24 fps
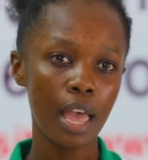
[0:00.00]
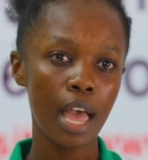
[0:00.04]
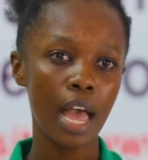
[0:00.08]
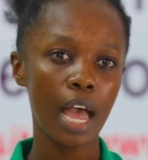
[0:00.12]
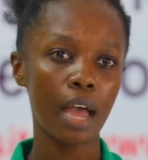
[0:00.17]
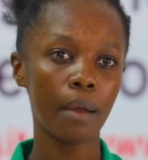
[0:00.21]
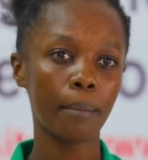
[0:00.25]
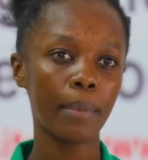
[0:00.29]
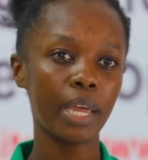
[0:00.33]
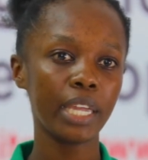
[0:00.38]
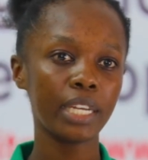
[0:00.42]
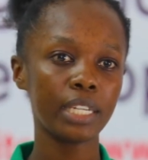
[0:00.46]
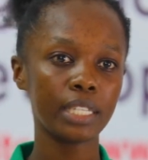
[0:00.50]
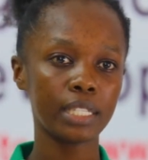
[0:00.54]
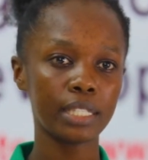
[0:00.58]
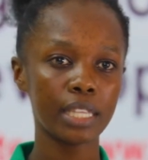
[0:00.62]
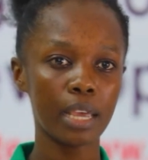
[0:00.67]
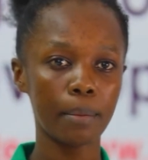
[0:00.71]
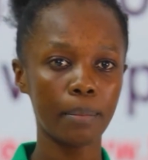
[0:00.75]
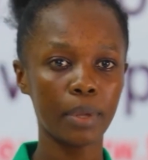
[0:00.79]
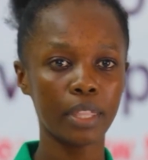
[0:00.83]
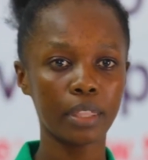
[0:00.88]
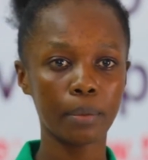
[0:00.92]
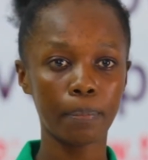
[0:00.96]
Am I
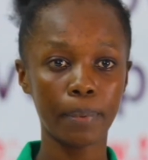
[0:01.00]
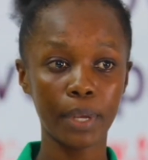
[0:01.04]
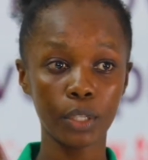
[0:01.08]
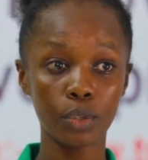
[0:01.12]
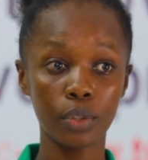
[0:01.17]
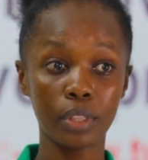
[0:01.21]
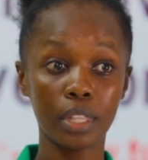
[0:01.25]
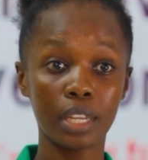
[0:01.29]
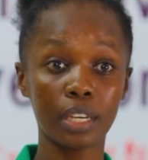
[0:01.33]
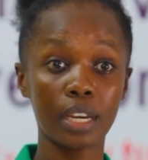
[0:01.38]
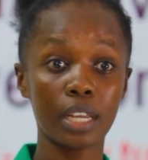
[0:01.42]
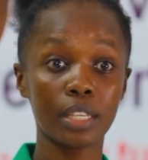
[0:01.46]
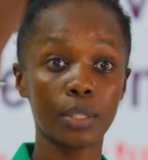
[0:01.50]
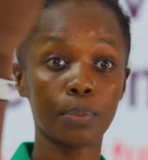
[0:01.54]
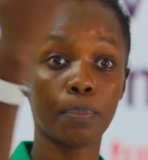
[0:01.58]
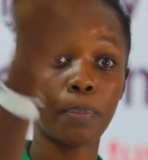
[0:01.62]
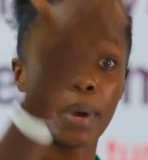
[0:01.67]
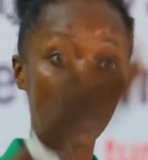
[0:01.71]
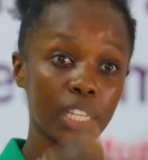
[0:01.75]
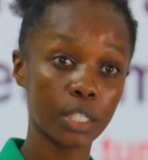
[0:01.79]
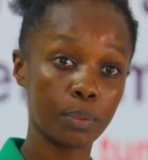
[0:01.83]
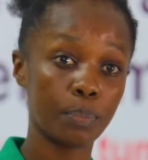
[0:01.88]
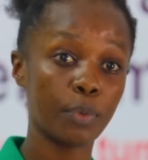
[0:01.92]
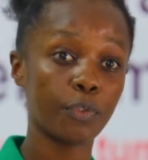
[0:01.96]
disturbing the person that has
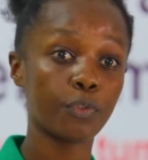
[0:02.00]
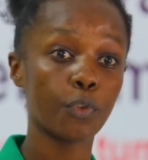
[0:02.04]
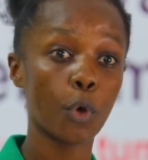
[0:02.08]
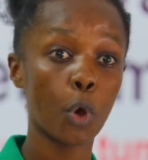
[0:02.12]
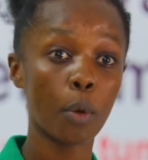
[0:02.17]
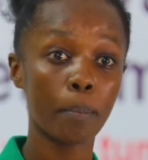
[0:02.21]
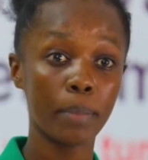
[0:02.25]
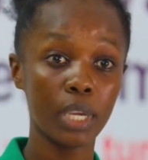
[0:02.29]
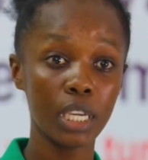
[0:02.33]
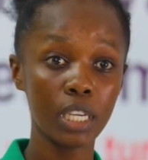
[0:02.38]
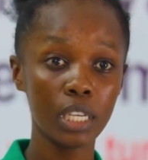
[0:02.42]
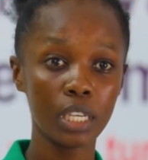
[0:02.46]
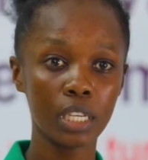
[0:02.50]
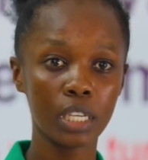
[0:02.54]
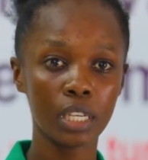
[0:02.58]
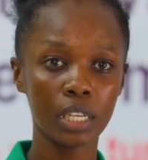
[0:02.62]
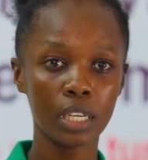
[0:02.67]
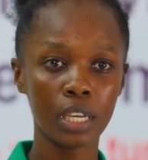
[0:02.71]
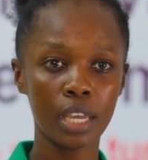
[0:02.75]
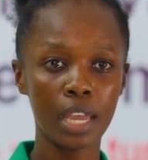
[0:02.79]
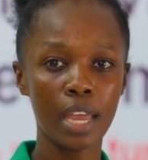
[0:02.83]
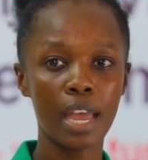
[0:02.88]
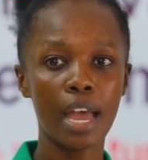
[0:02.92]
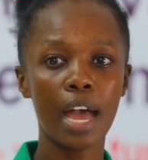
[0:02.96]
parked before me?
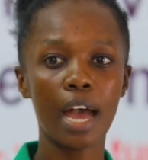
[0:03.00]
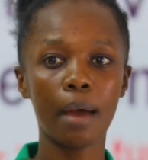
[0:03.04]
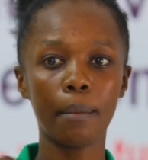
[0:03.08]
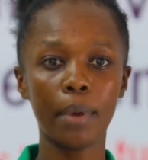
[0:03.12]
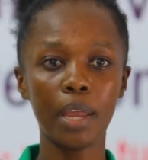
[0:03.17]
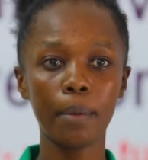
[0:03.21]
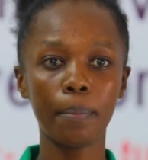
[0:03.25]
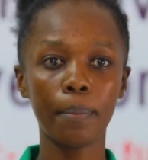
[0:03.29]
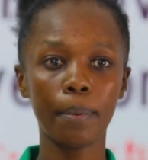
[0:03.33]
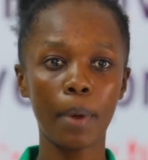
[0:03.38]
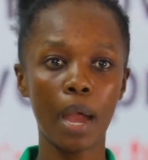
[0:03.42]
Am I